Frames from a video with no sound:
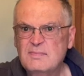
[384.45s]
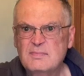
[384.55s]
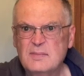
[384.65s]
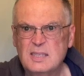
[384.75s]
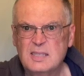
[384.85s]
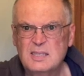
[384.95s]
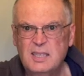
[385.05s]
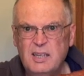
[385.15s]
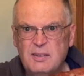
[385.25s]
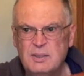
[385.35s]
This is
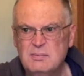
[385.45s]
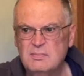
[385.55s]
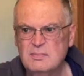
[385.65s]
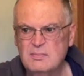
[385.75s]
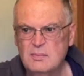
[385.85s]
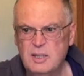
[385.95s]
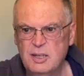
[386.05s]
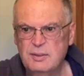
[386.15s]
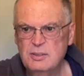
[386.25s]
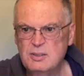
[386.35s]
the oven. The
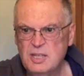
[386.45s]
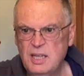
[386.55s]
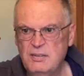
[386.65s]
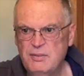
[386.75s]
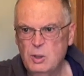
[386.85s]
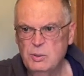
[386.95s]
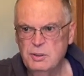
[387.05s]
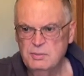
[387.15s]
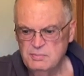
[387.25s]
oven stayed folded.